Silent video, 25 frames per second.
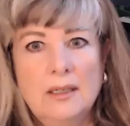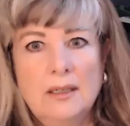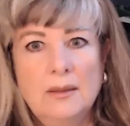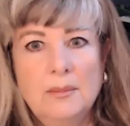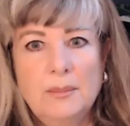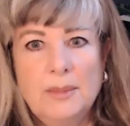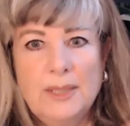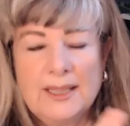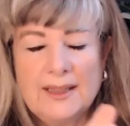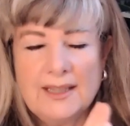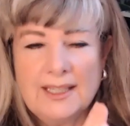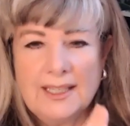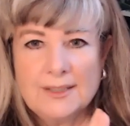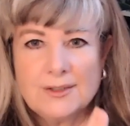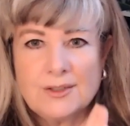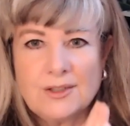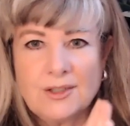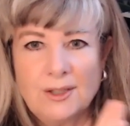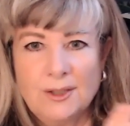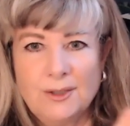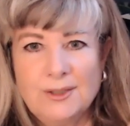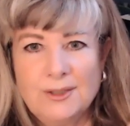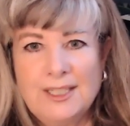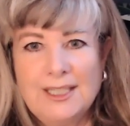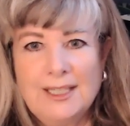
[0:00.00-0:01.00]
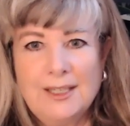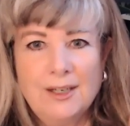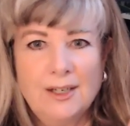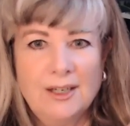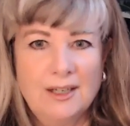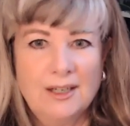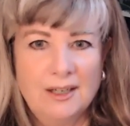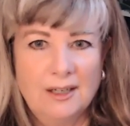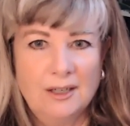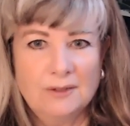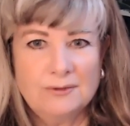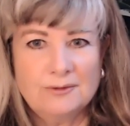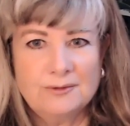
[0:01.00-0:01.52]
but that's only
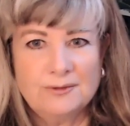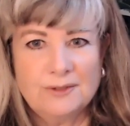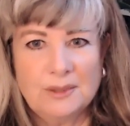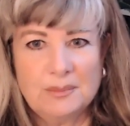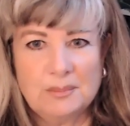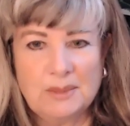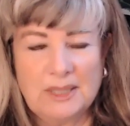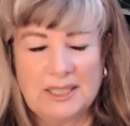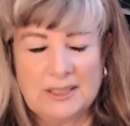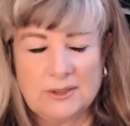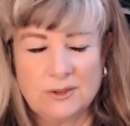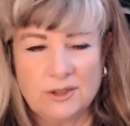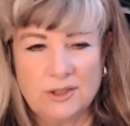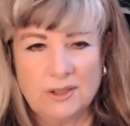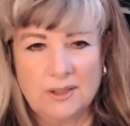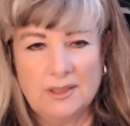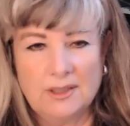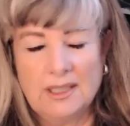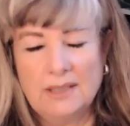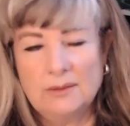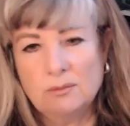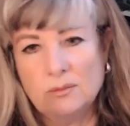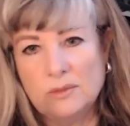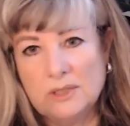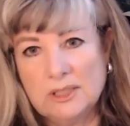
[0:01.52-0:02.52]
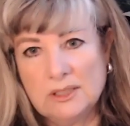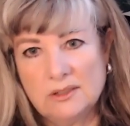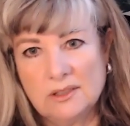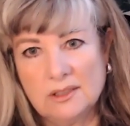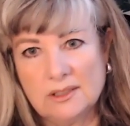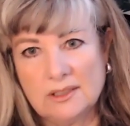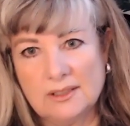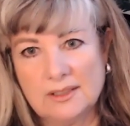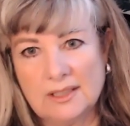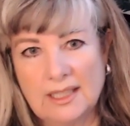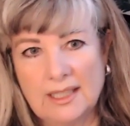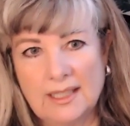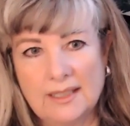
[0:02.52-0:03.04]
half the picture, and we'll look
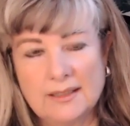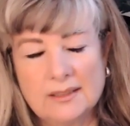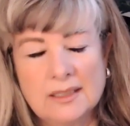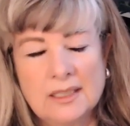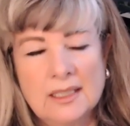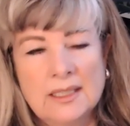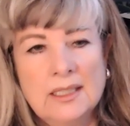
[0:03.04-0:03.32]
at that.